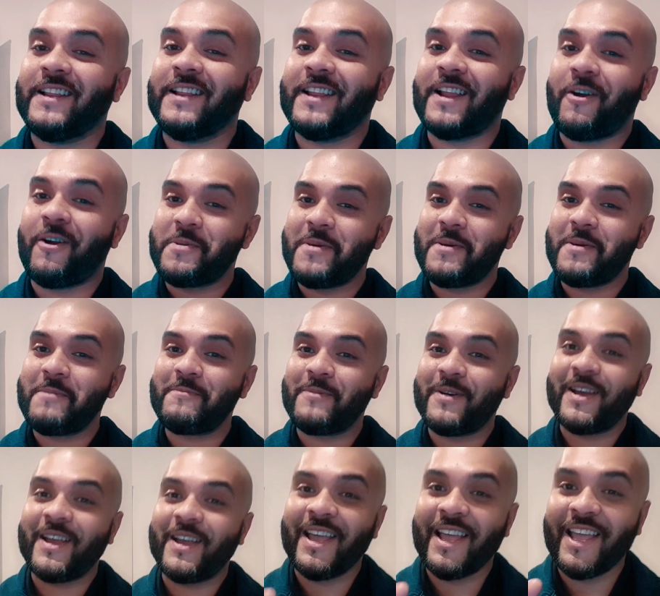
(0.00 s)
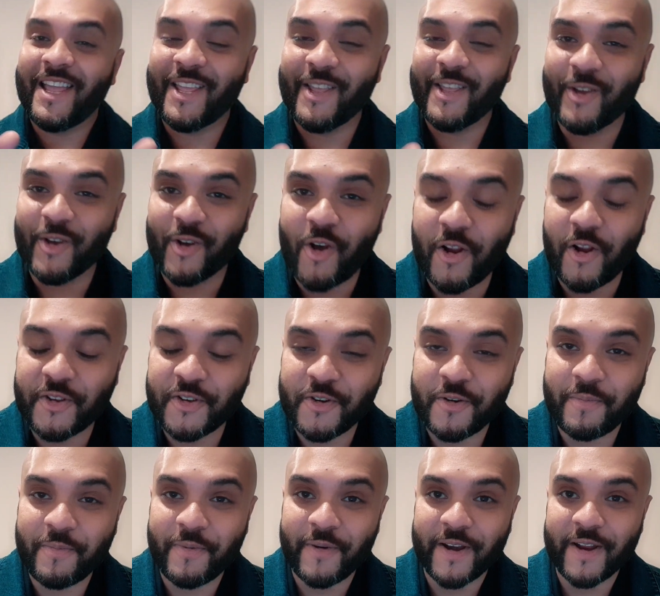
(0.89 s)
Now remember, you got
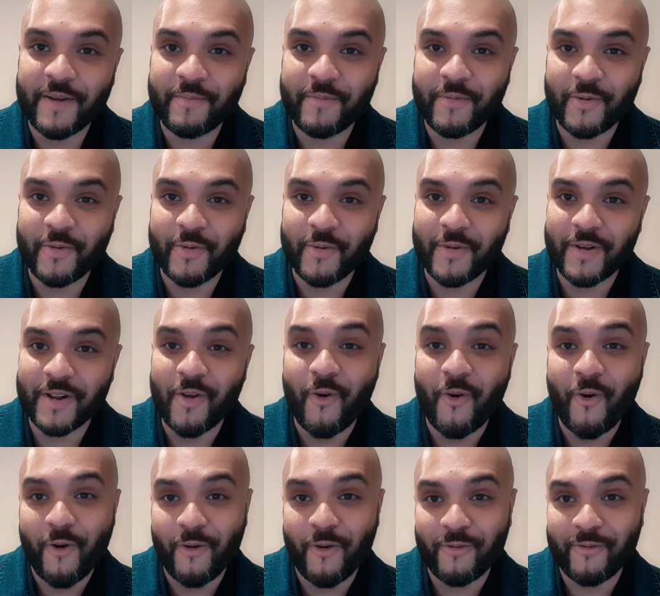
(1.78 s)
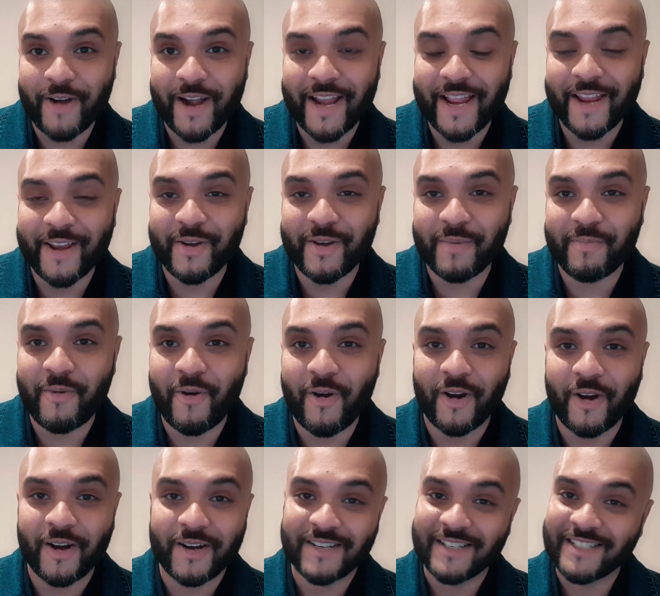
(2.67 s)
your pre-approval already in your
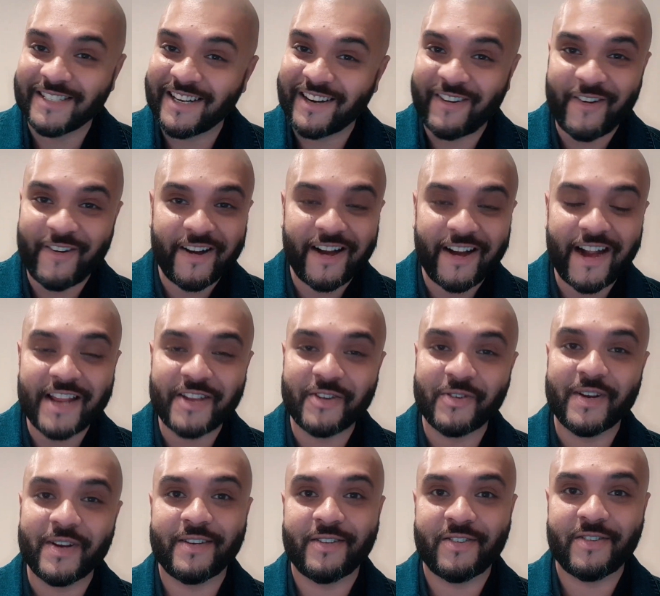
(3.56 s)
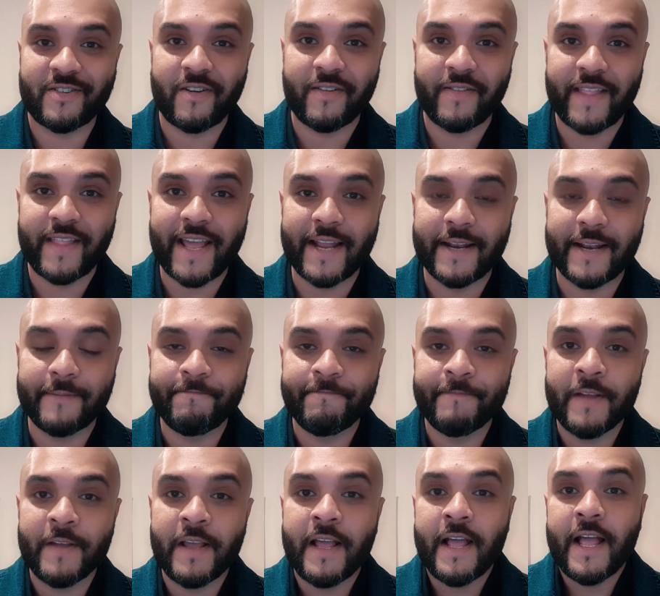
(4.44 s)
pocket. Congratulations on that.
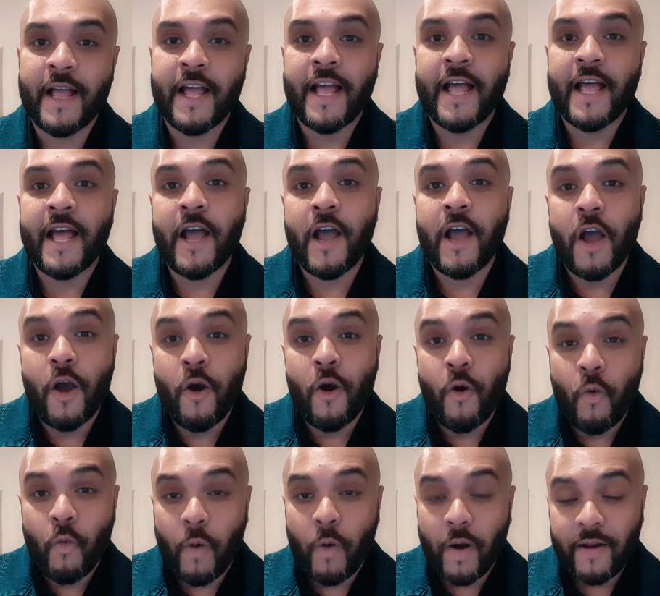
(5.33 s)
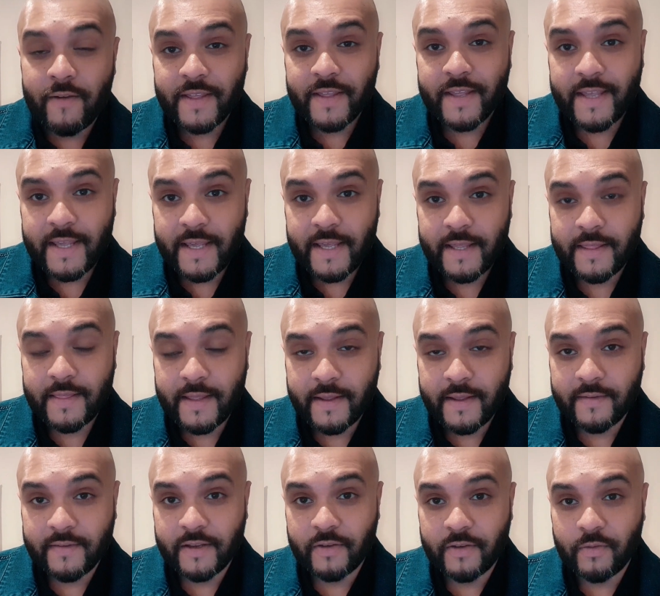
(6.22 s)
One of the key
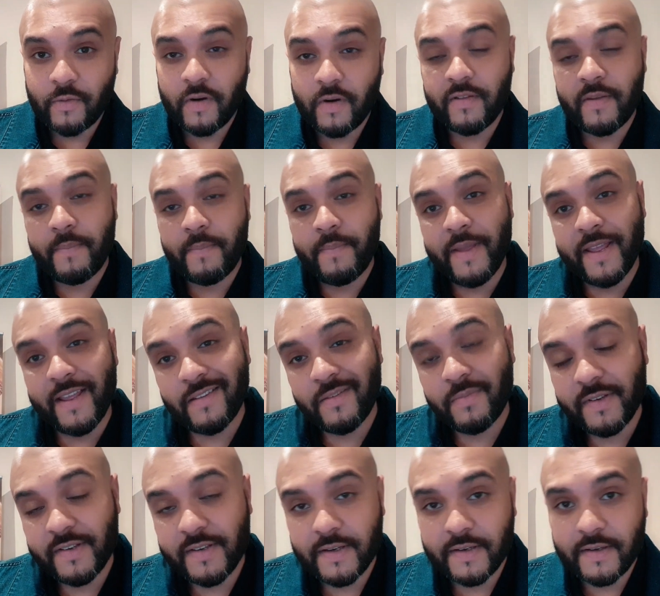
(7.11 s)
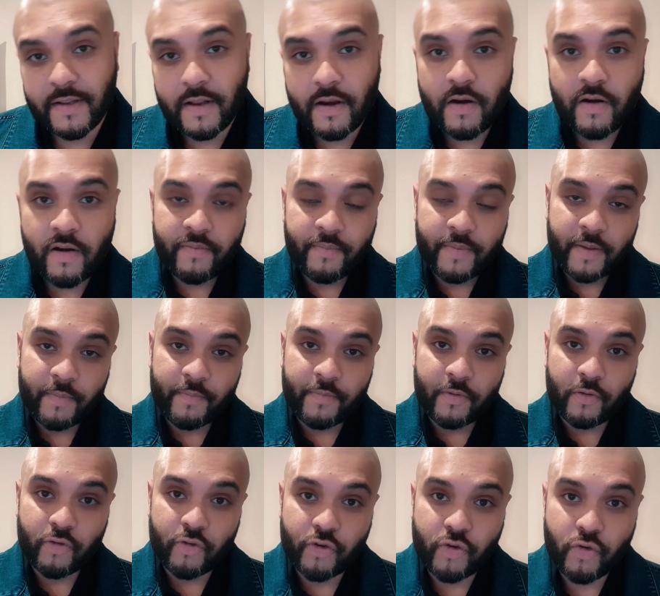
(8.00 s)
things is one of the biggest mistakes a lot of
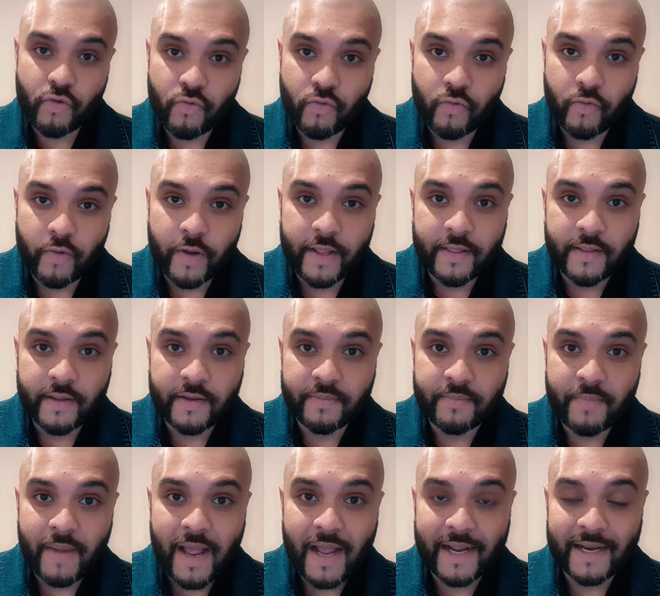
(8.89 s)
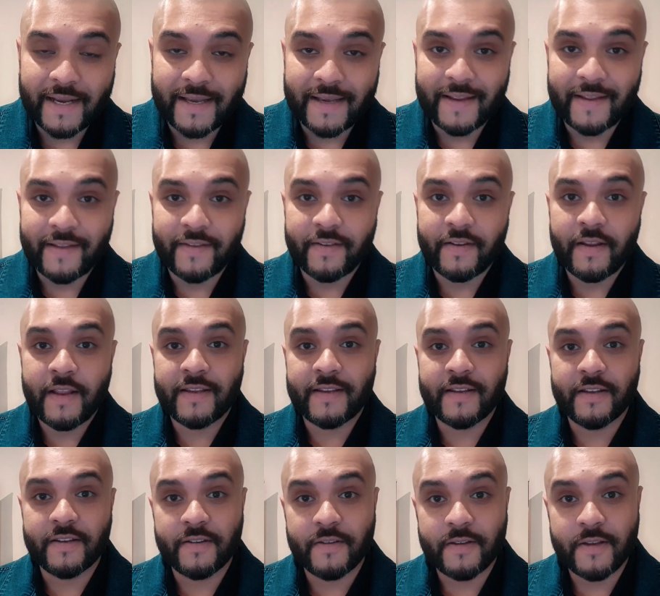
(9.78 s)
people do in this market is
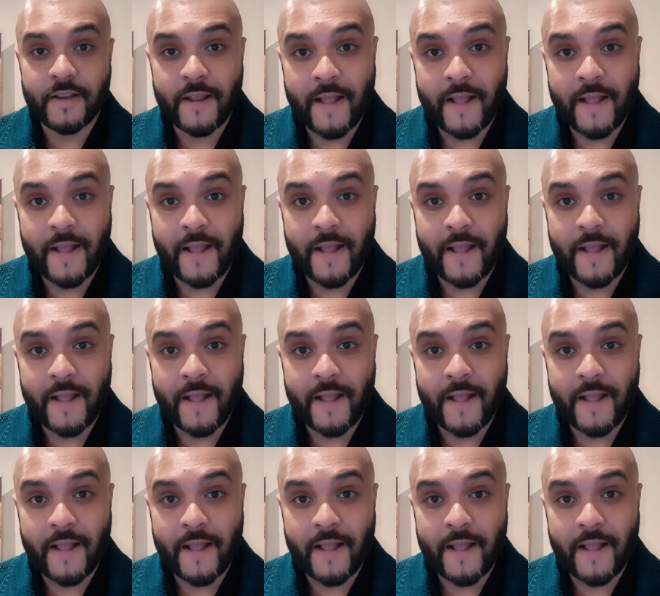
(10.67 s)
just